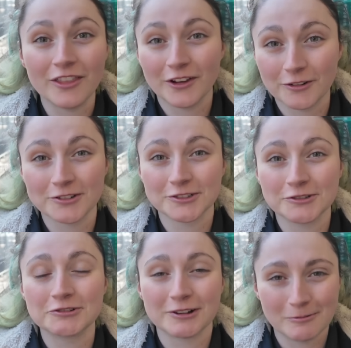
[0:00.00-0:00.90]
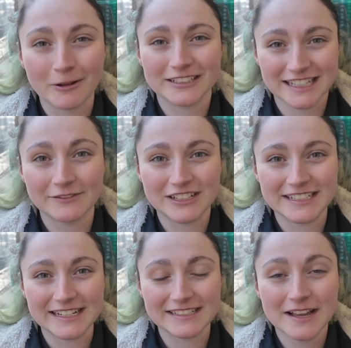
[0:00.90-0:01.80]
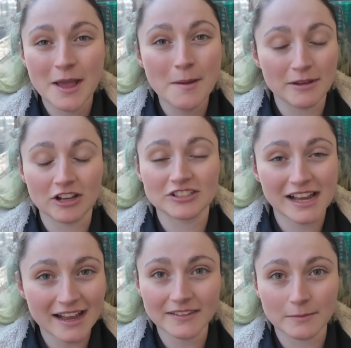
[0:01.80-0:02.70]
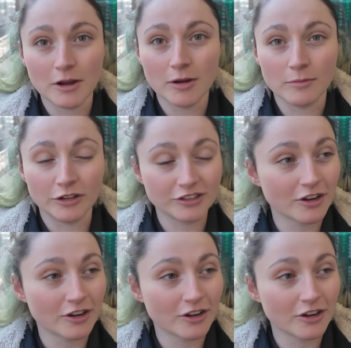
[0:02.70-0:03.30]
and the CrossCountry 170s, because at the moment,